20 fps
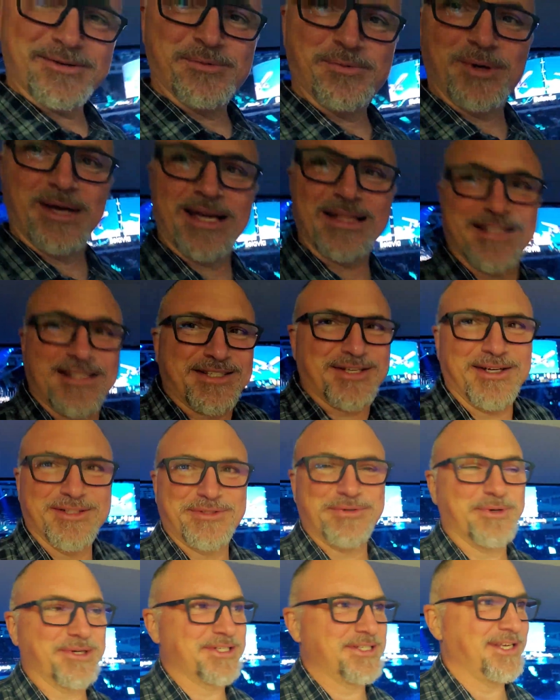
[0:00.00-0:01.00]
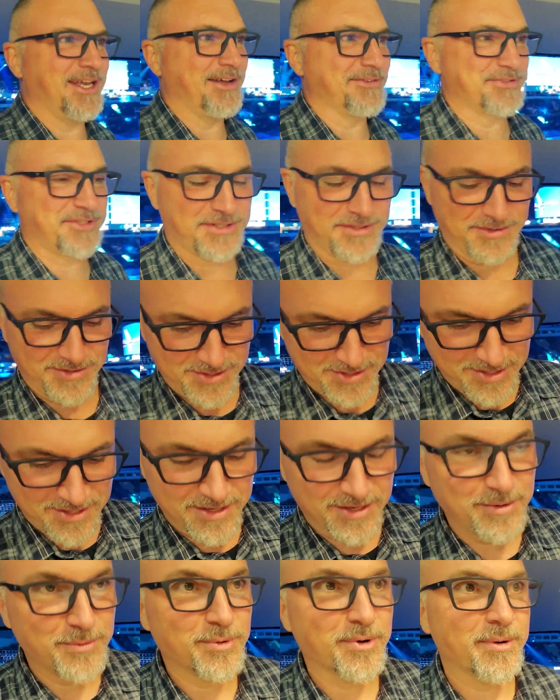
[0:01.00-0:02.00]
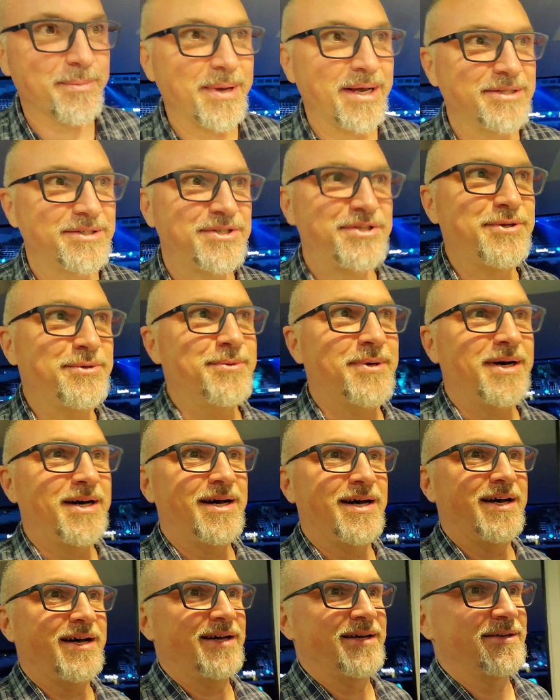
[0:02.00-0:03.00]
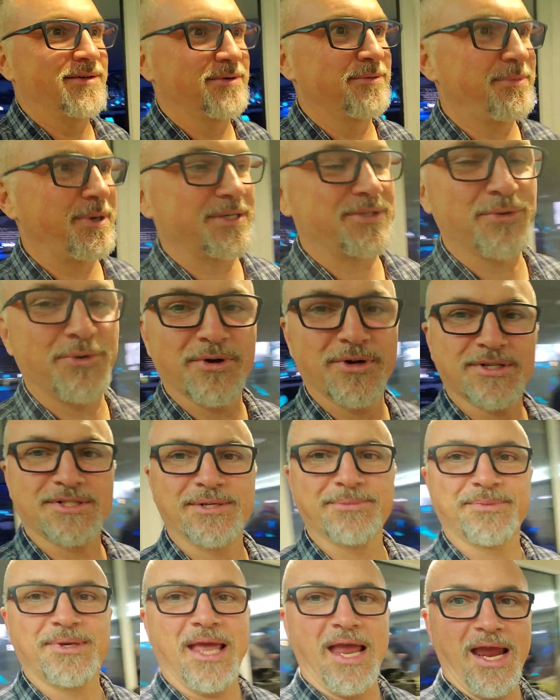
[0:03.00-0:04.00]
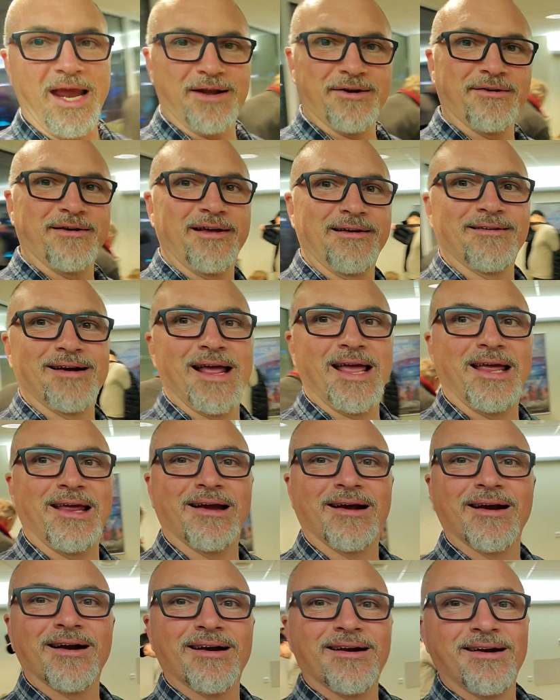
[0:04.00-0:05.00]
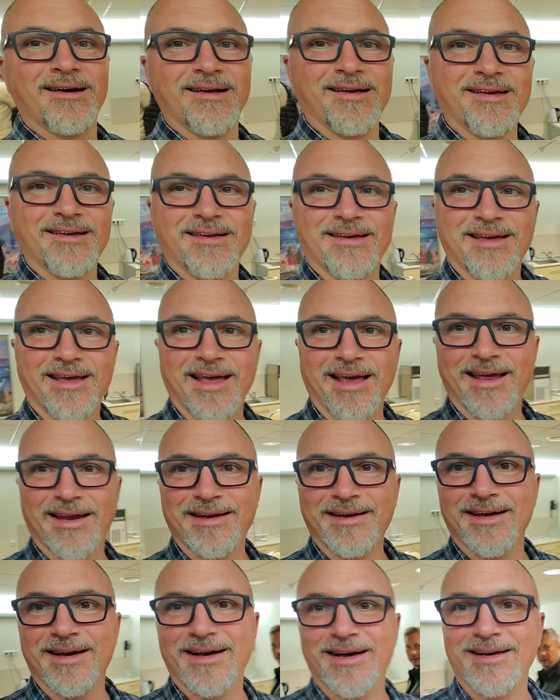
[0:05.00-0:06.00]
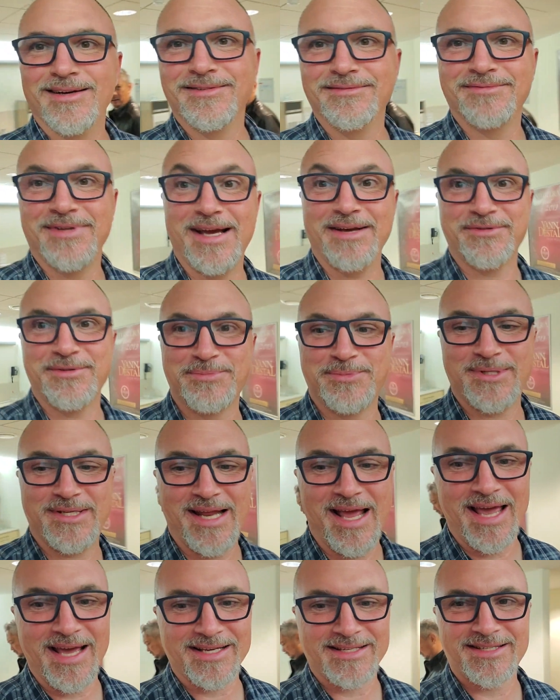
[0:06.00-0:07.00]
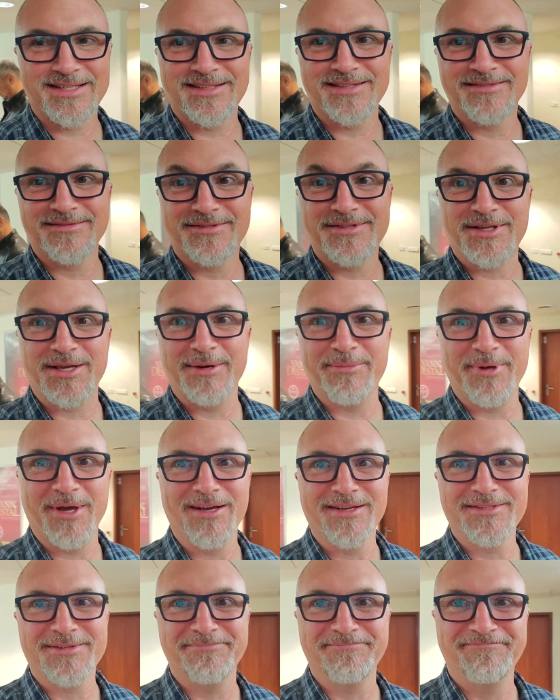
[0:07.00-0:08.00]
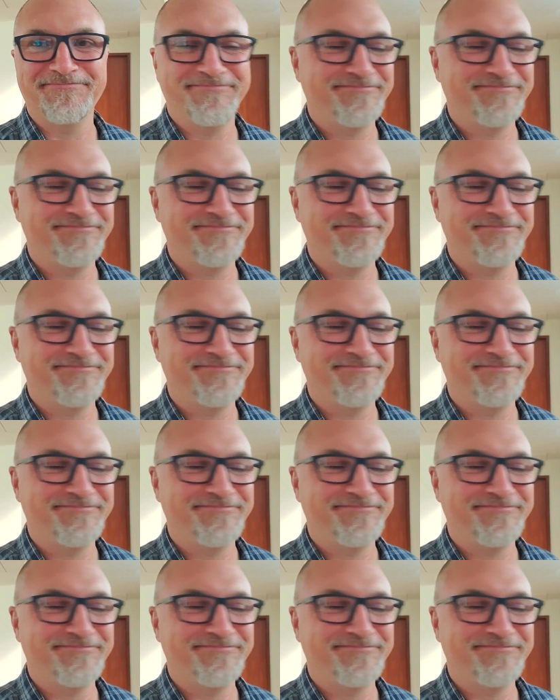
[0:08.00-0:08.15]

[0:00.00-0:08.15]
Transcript: we got this all to ourselves. We're about to order some catering right here and have some snacks. It's gonna be awesome.